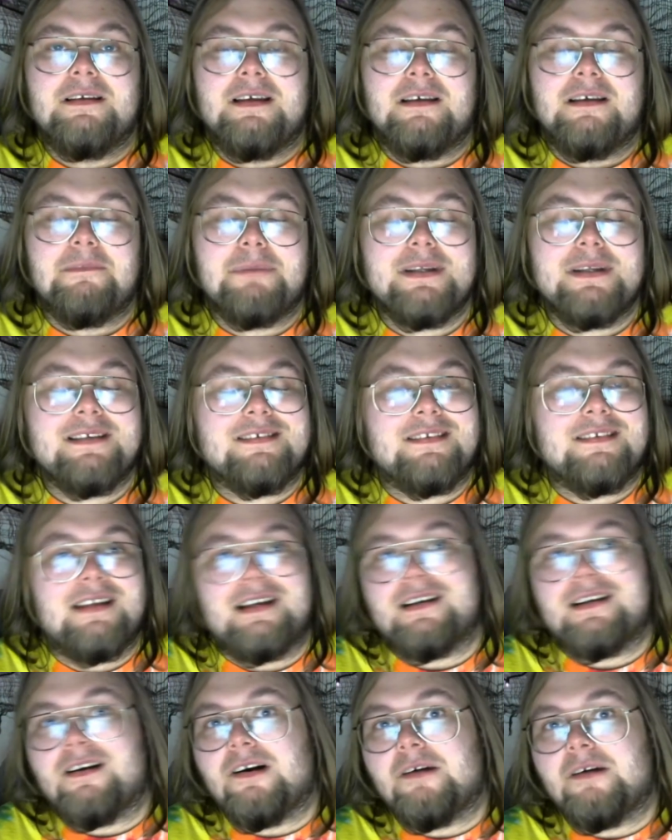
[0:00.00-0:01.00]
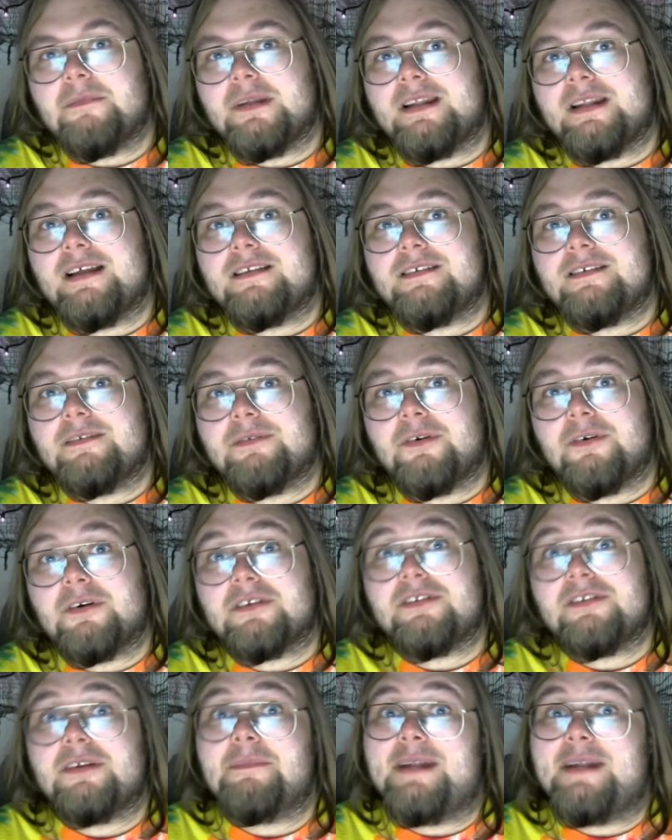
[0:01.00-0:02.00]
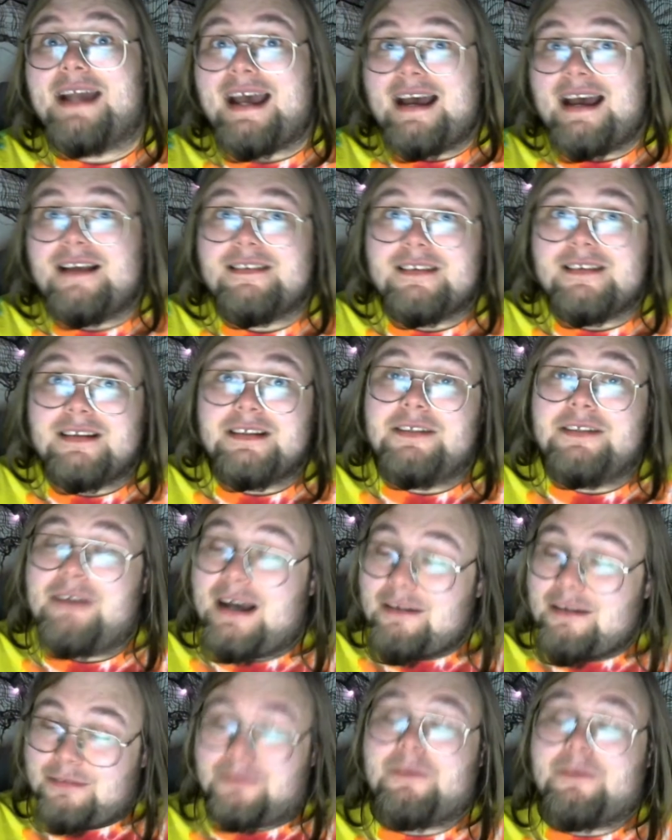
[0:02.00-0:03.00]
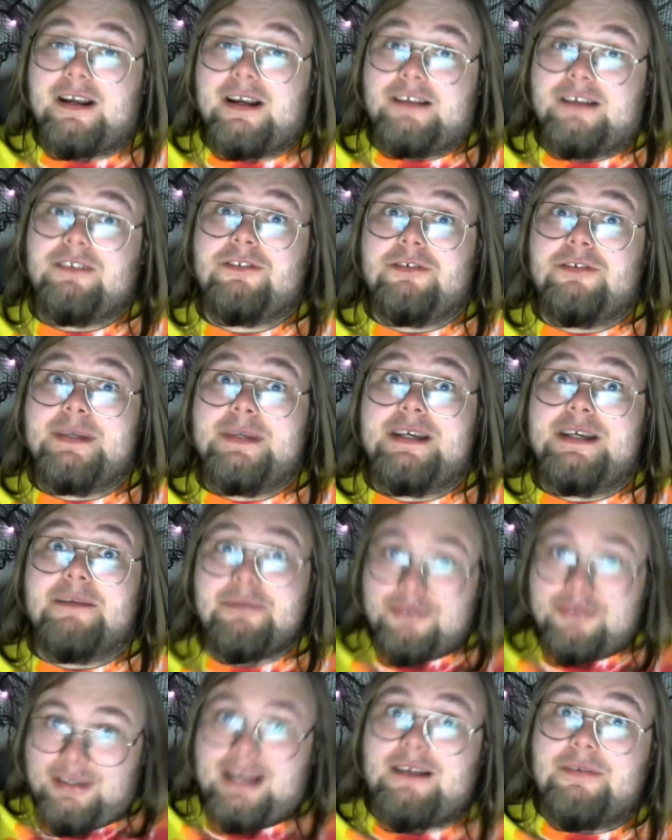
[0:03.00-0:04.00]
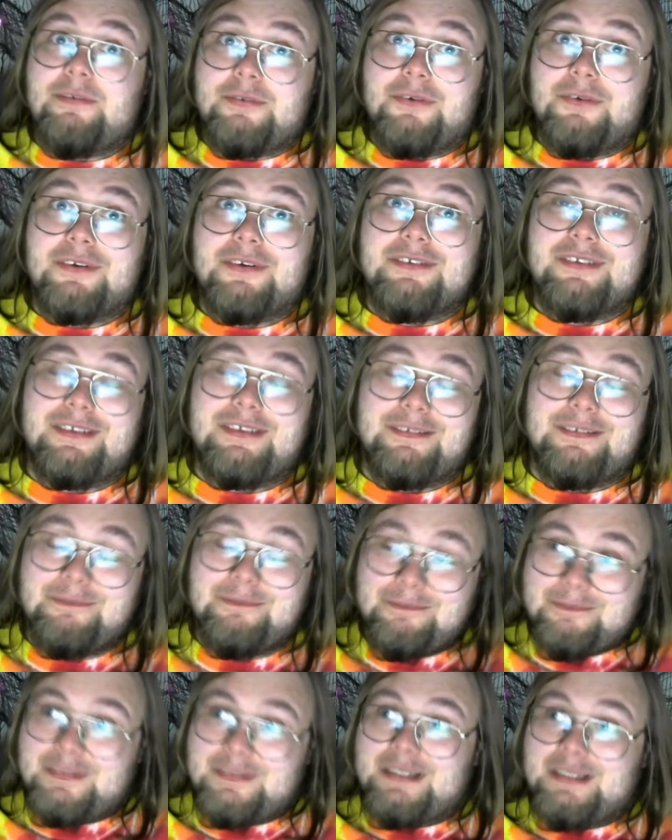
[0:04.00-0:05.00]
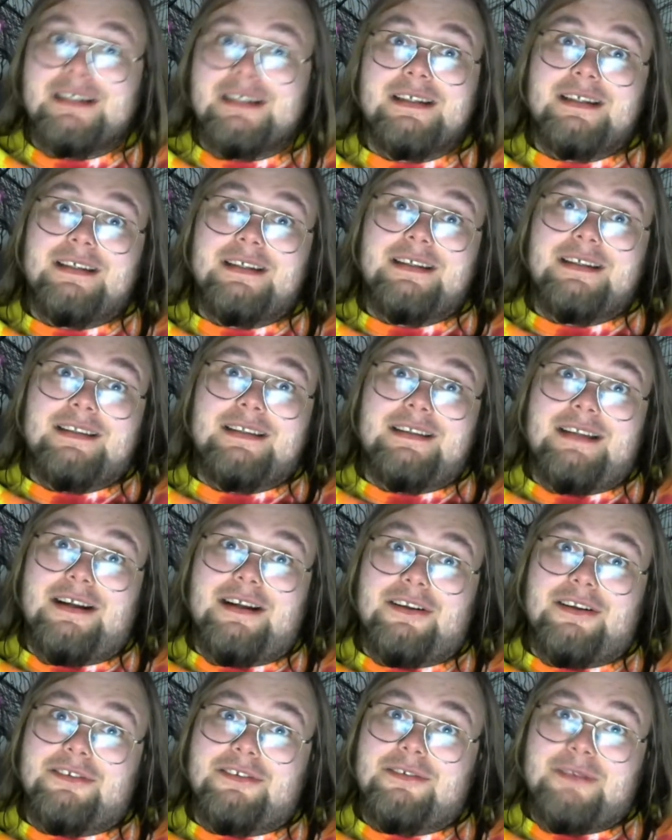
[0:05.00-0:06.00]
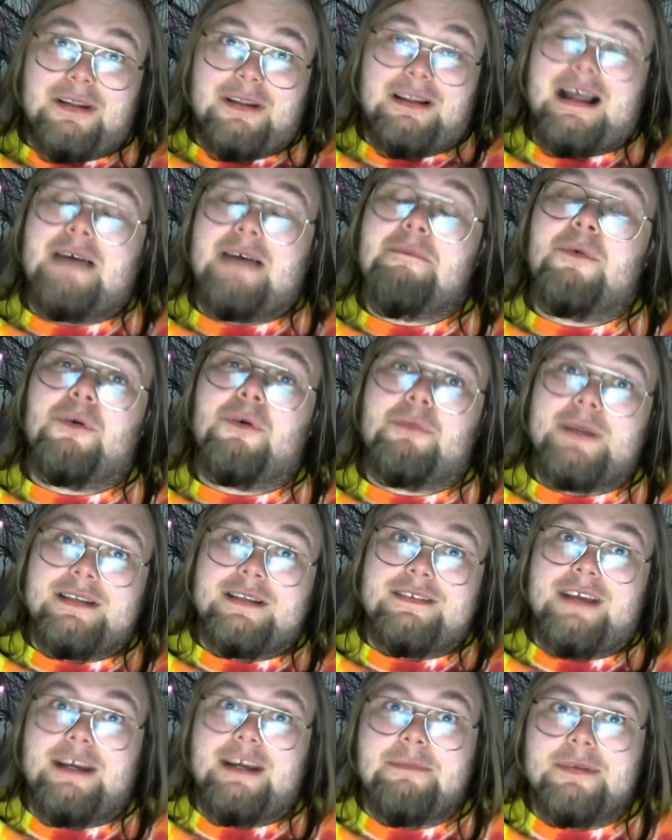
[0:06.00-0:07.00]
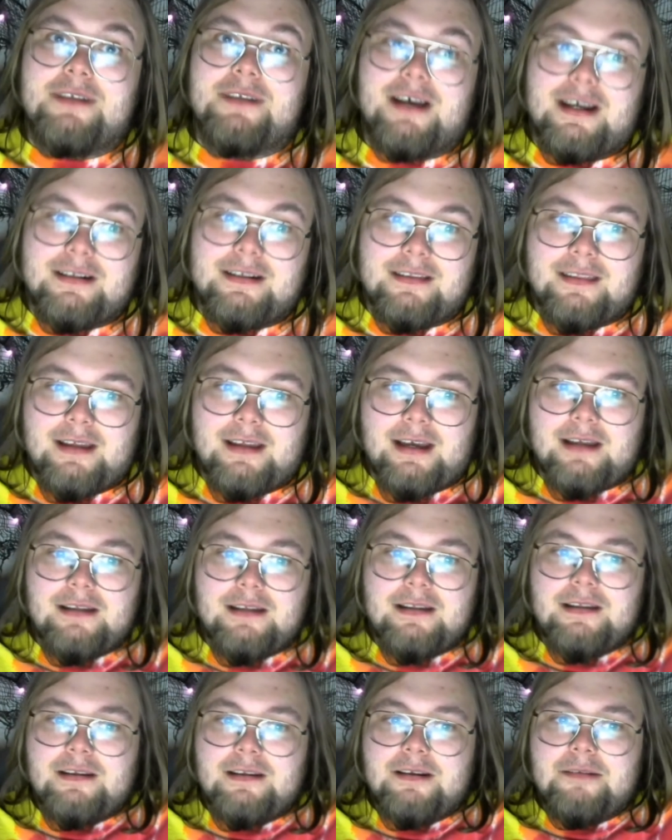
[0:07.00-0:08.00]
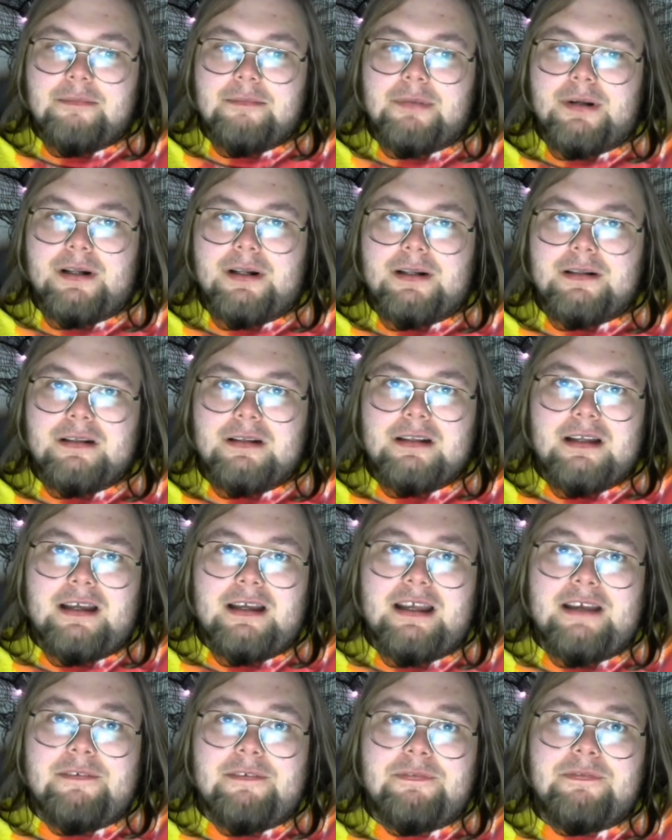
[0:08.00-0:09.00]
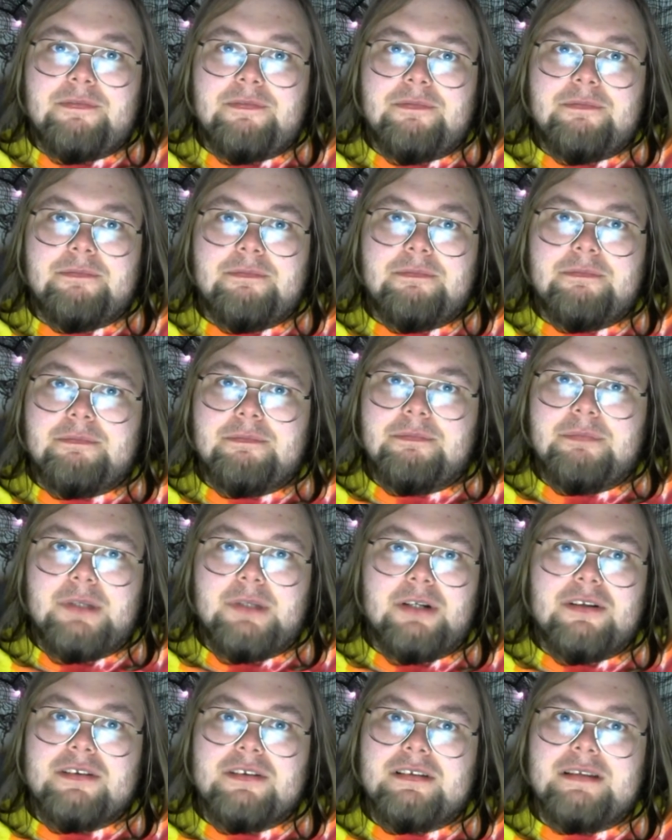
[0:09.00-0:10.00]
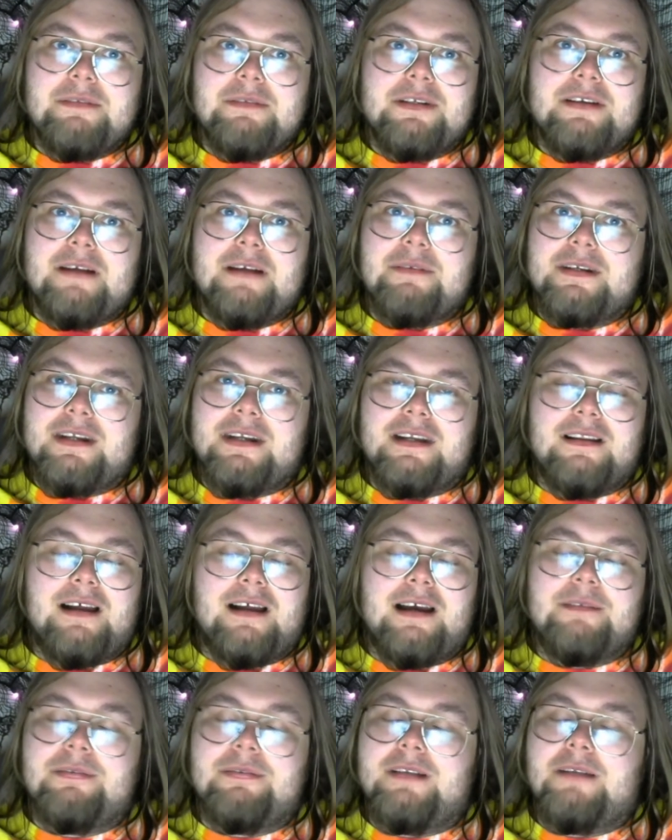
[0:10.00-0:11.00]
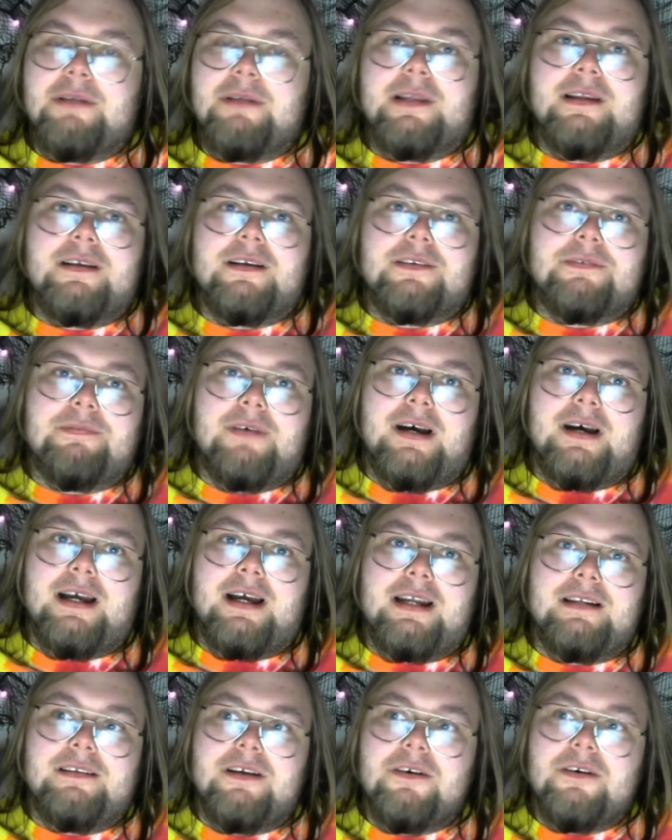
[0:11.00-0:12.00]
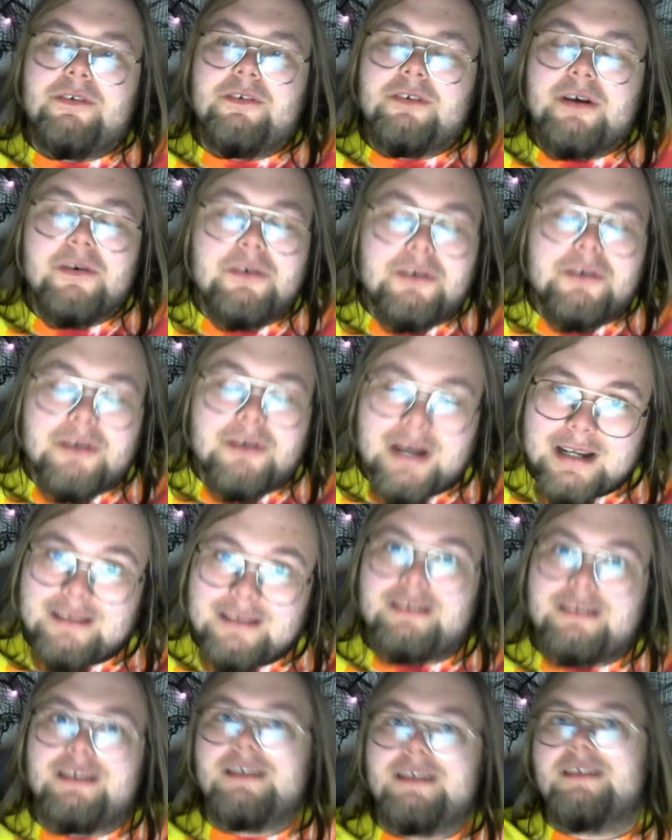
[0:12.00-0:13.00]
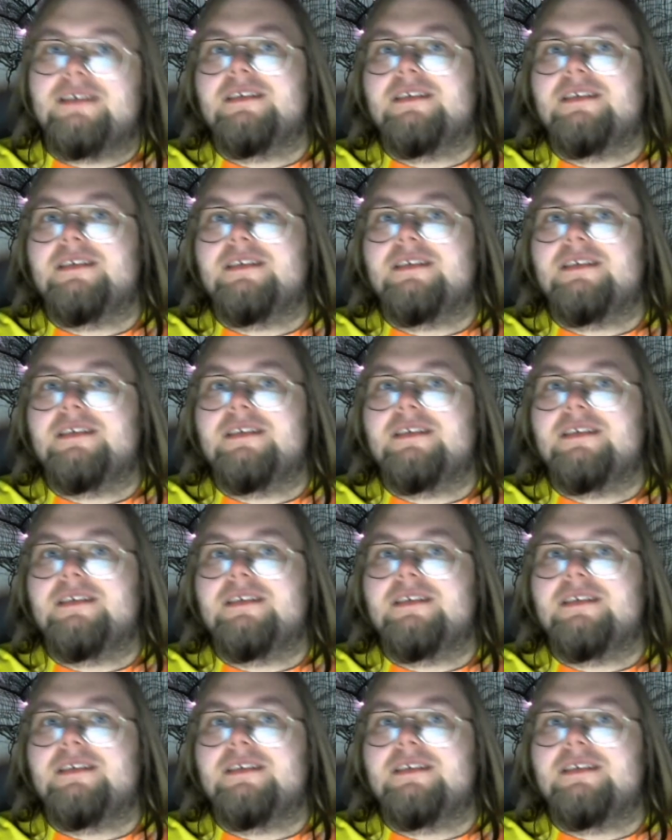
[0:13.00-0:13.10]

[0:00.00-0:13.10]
please stay calm. Unless, of course, someone has it, you have a right to be upset, of course, and there's a lot more red tape tied to that. But if you're just living your everyday life and everything's fine, don't go crazy.